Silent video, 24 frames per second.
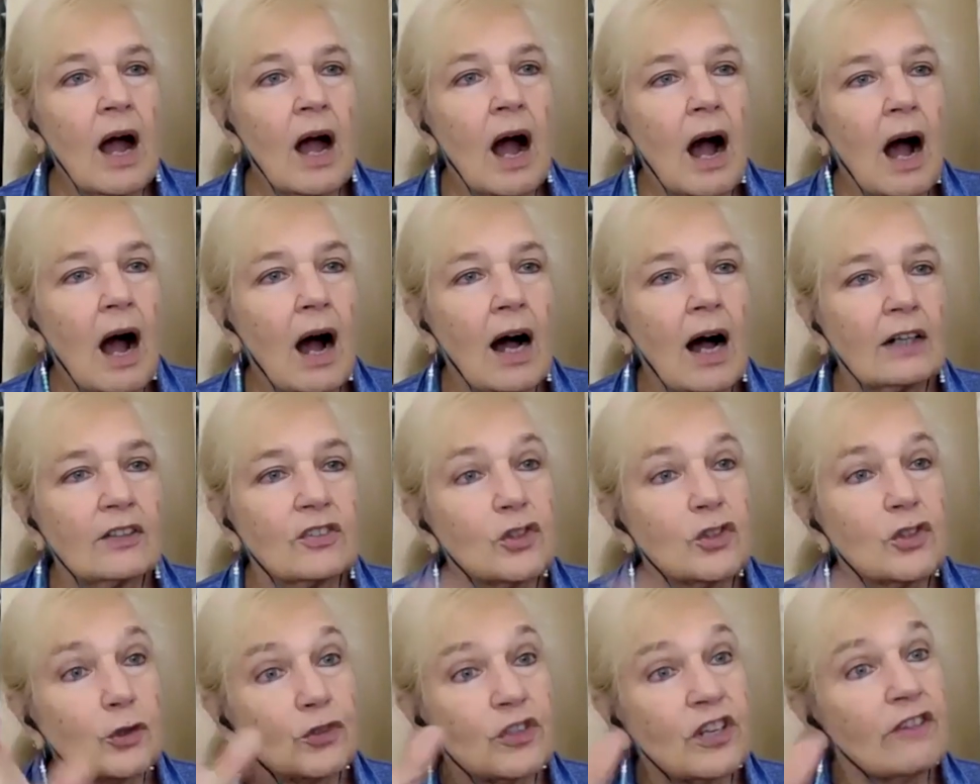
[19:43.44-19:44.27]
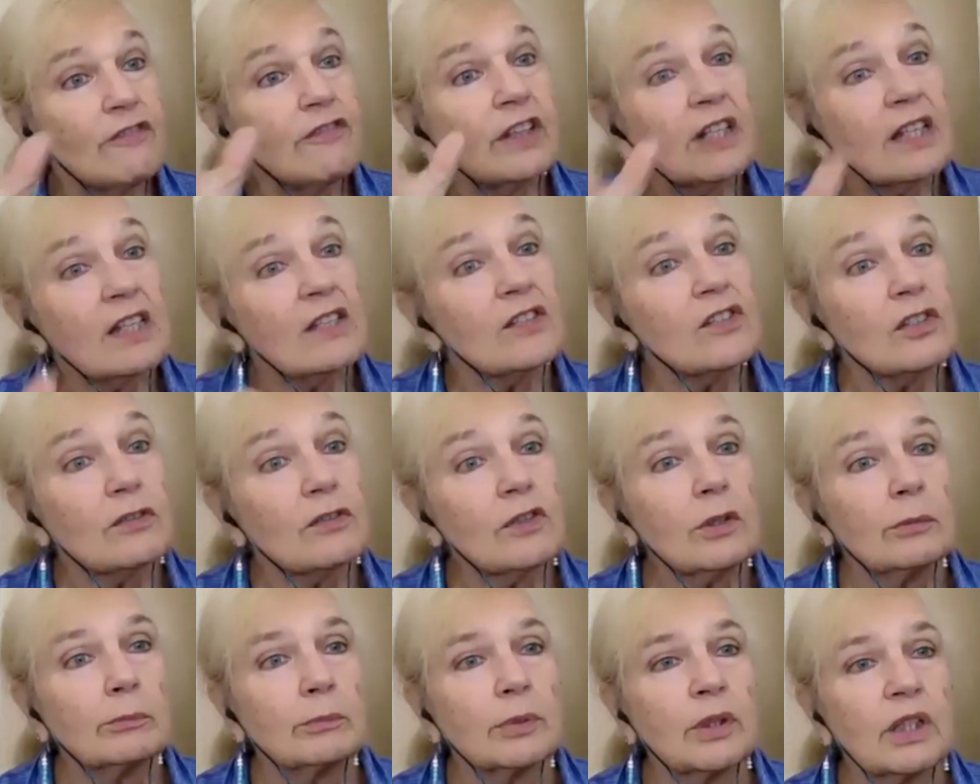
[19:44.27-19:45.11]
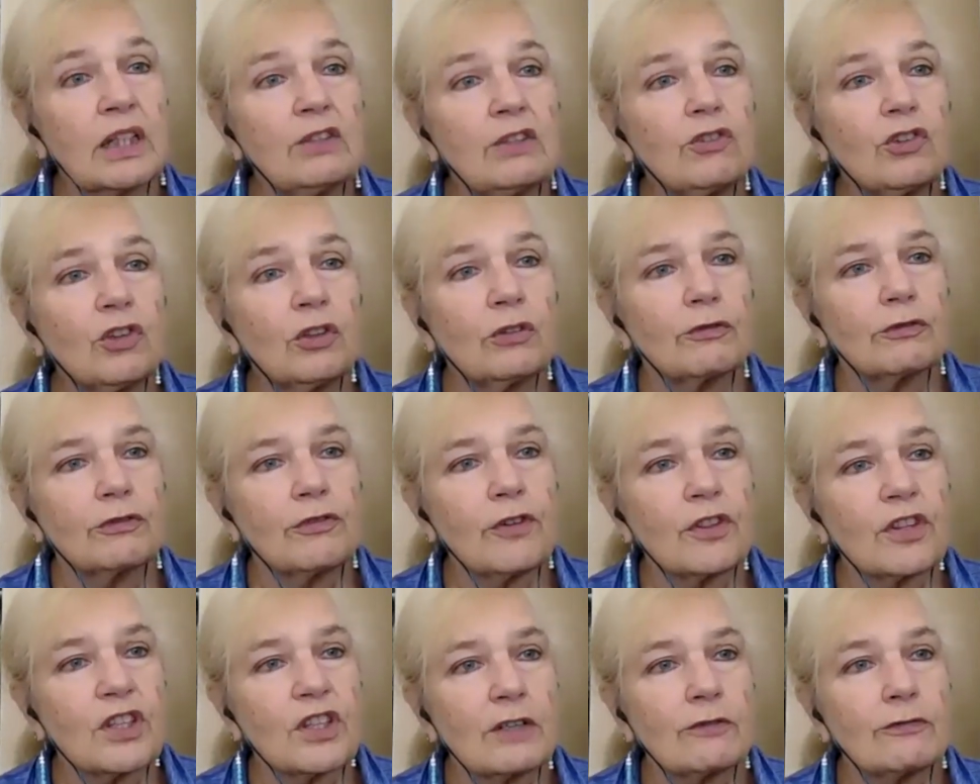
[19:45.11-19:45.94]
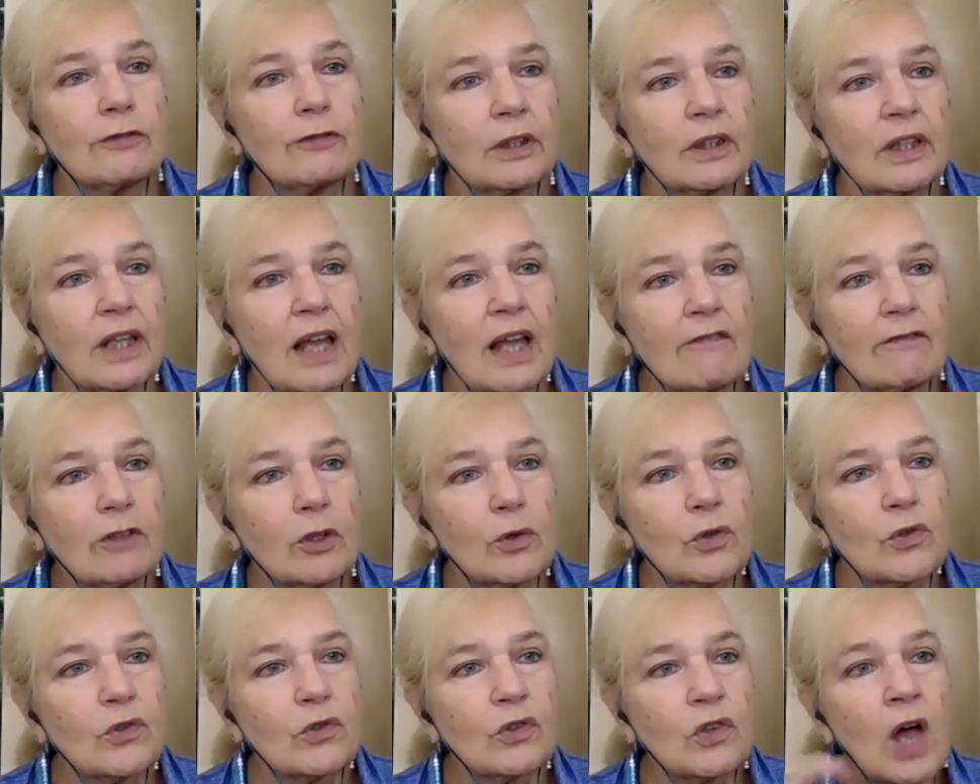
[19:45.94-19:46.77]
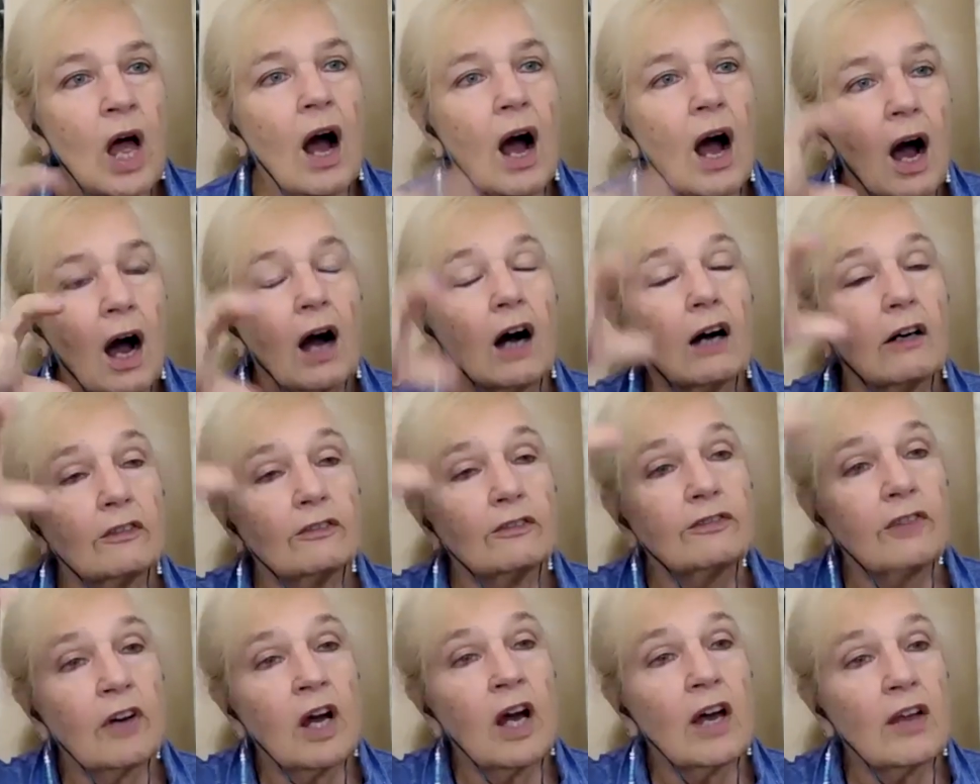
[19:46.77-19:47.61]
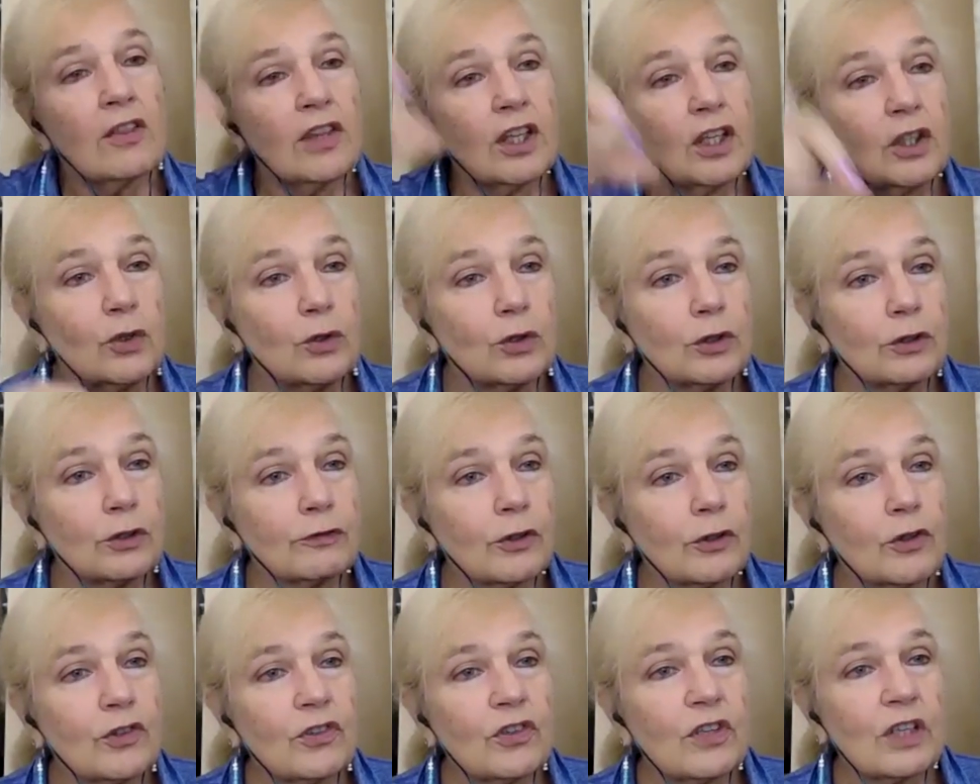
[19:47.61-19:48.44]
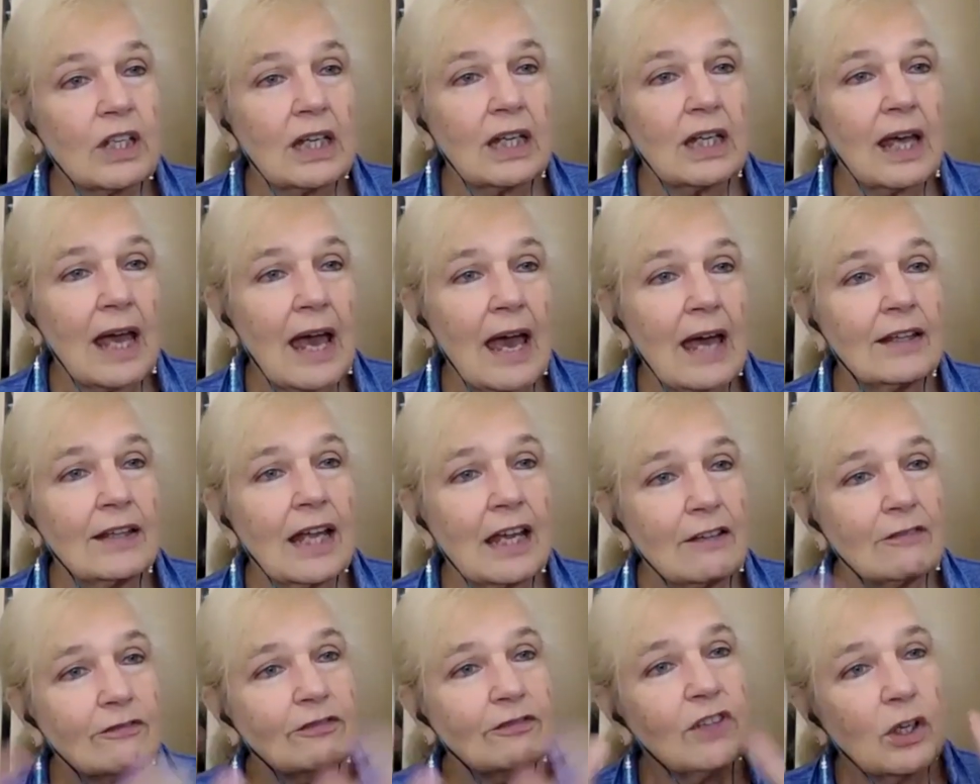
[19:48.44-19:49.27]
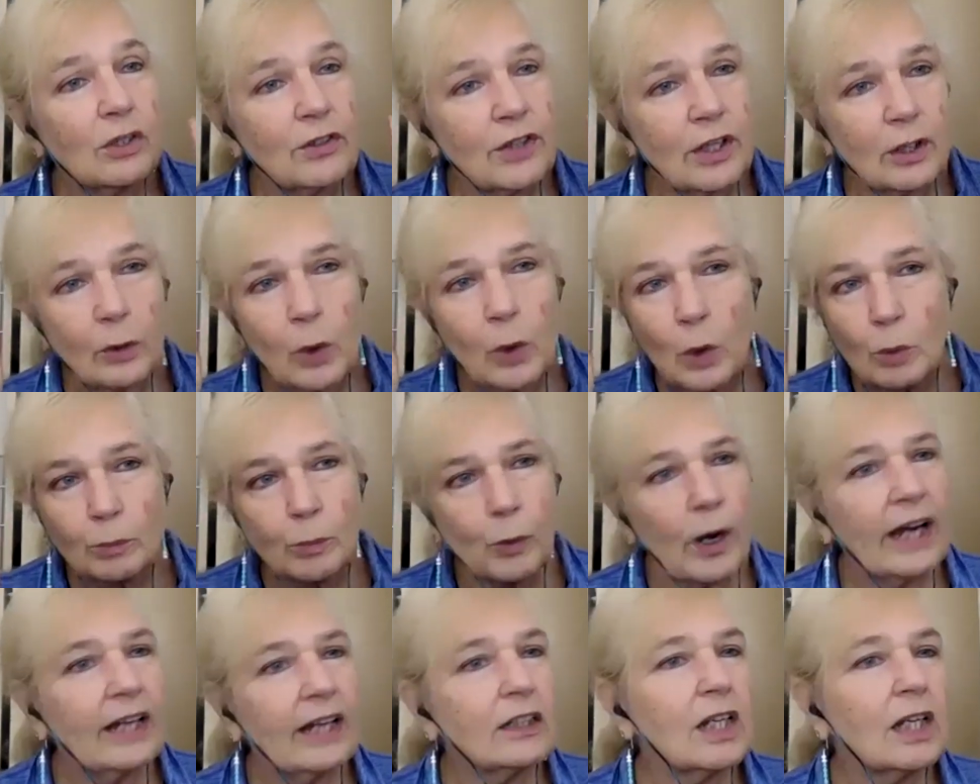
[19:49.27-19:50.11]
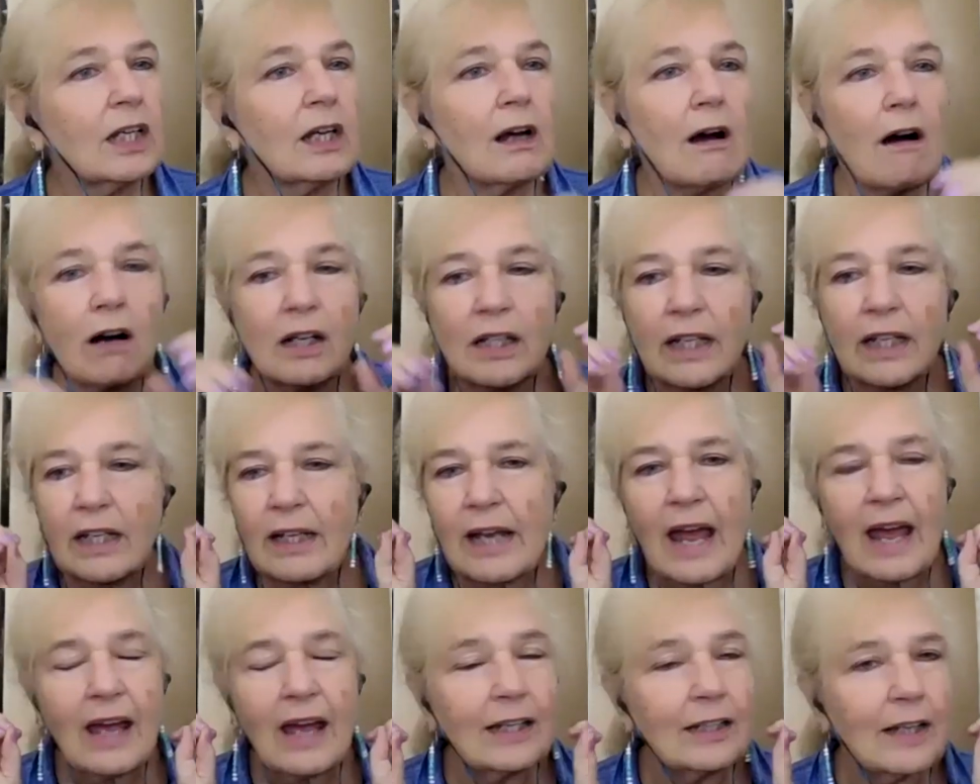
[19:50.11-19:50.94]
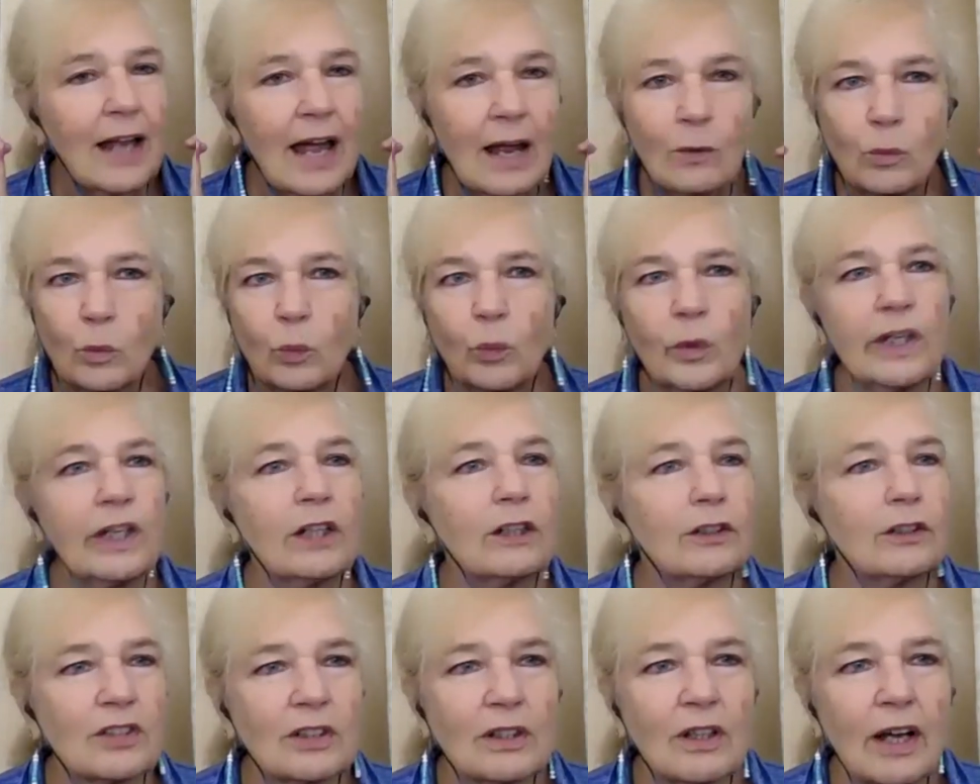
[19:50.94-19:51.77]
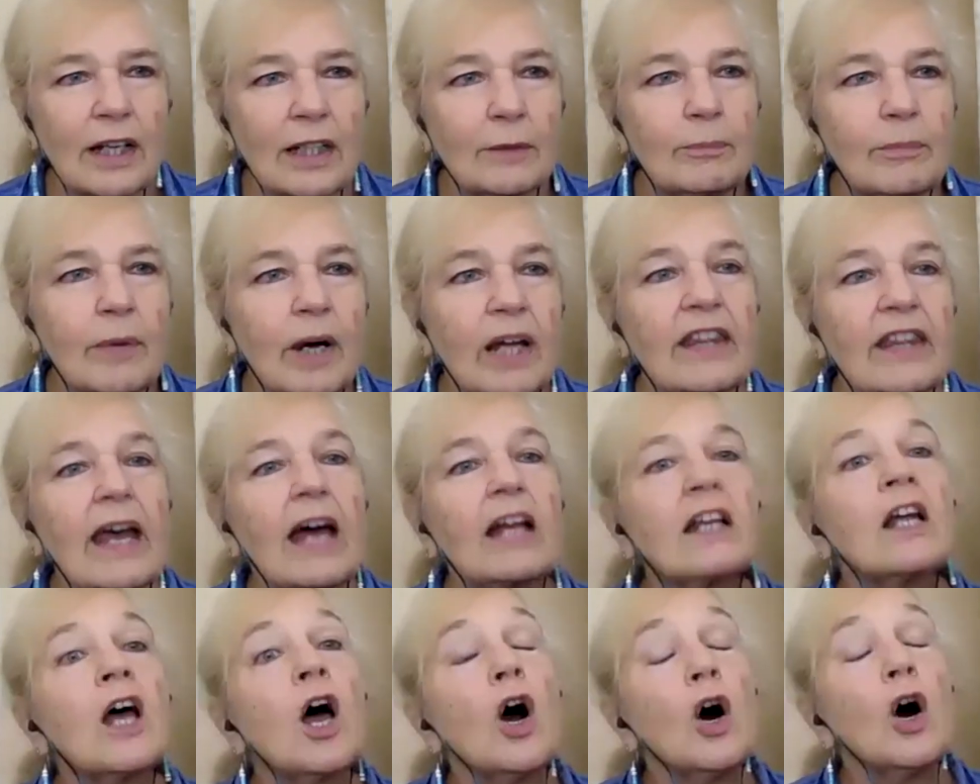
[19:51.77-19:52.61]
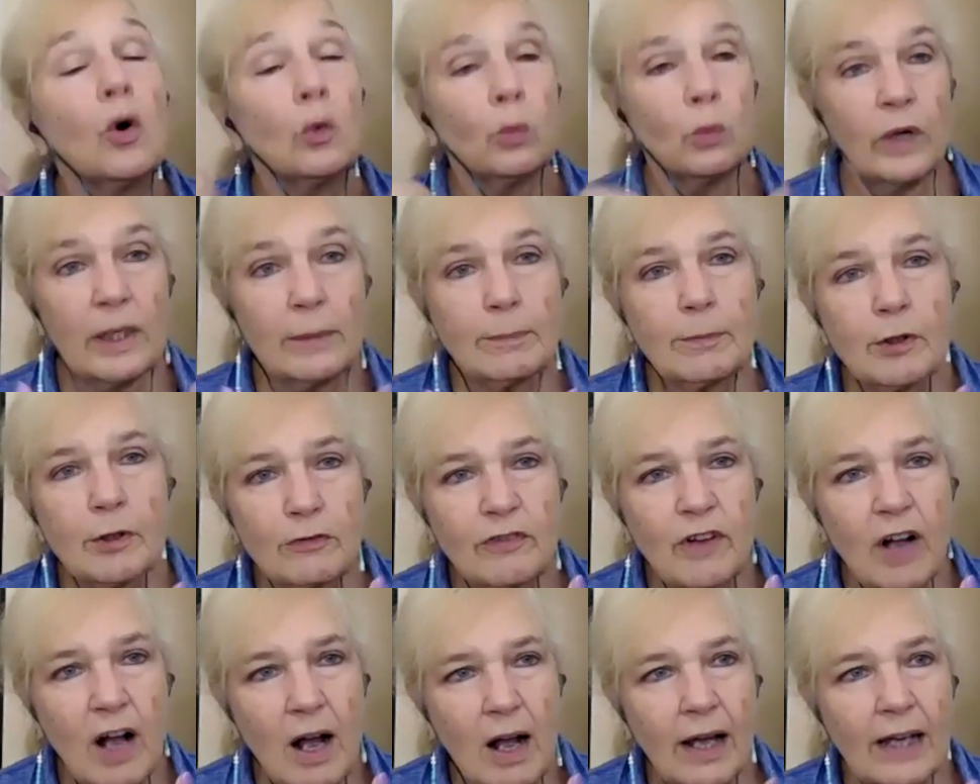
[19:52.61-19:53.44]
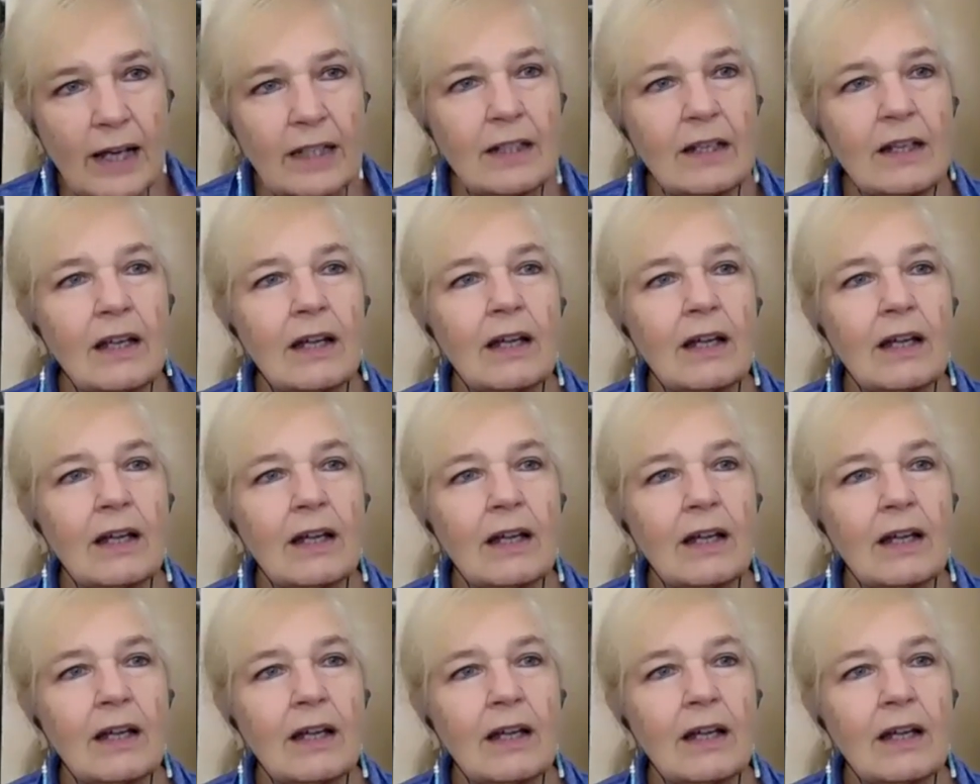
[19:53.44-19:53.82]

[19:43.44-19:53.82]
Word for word: uh, certificates of completion for the different levels of the university and they've done their own branding on it and and we're delighted by that we provide